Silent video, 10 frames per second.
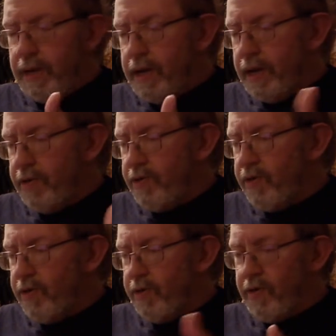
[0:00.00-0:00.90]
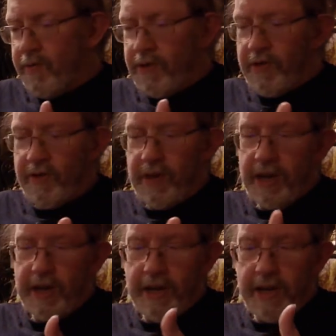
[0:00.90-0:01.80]
swords,
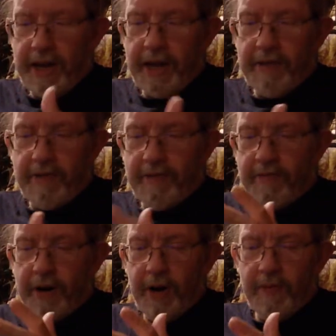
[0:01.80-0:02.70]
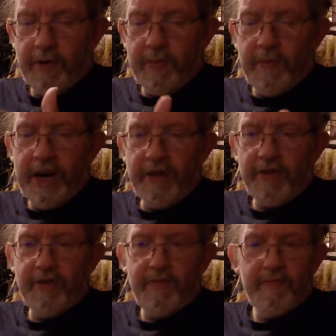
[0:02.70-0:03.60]
obviously, and armour and
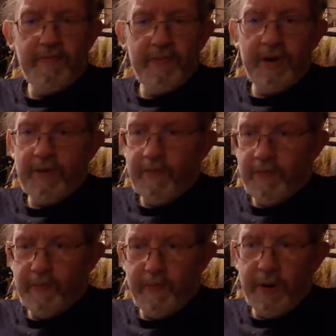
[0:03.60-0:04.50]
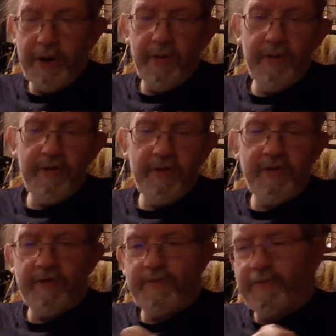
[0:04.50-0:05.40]
masks, but
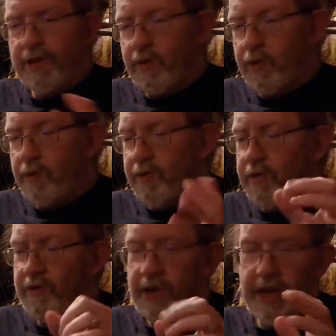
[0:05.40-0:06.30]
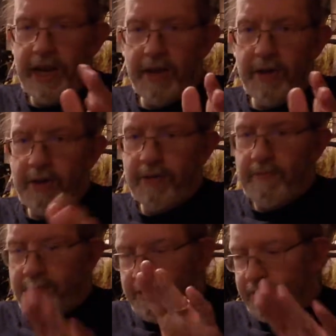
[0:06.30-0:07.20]
bucklers, cloaks, anything.
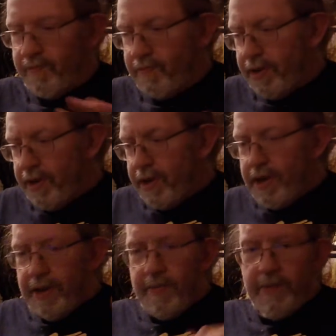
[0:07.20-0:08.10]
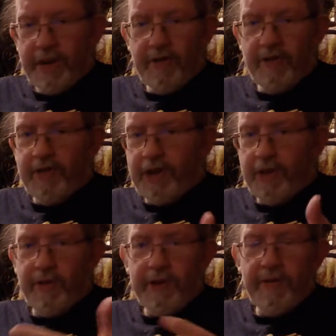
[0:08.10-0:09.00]
Make sure that you
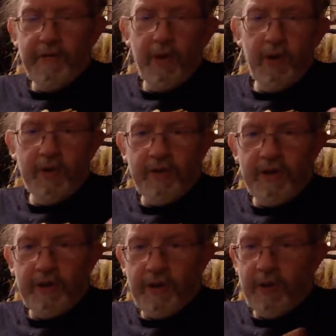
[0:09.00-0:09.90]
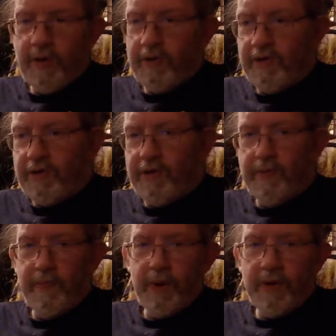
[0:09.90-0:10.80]
don't have holes in your cloaks, no
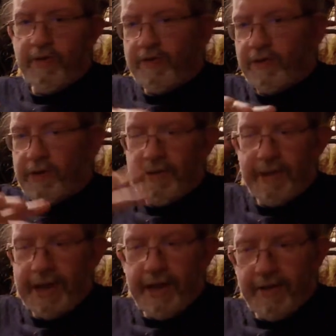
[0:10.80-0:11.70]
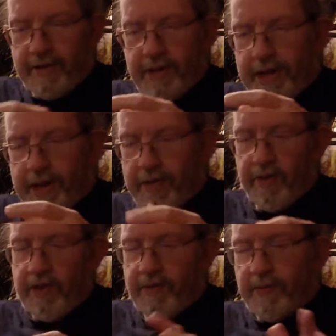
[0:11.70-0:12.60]
burrs and dings on the edge
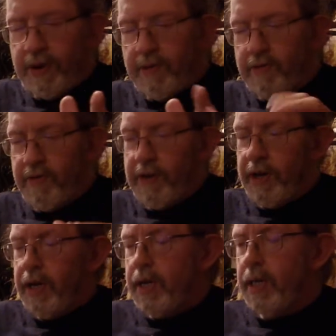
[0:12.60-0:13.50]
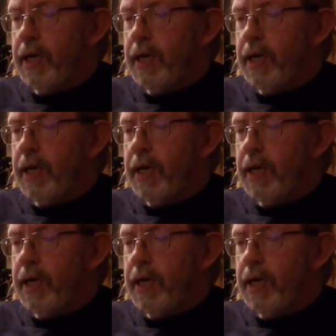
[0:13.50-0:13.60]
of your bucklers, that kind of thing.